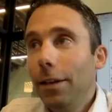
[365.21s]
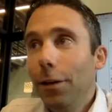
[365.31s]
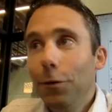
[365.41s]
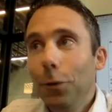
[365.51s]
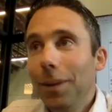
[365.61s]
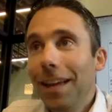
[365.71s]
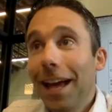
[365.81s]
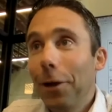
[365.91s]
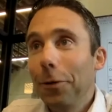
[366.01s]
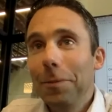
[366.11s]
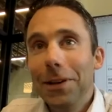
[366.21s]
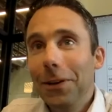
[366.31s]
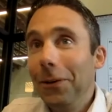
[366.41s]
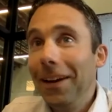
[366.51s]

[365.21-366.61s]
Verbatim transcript: Once you do that,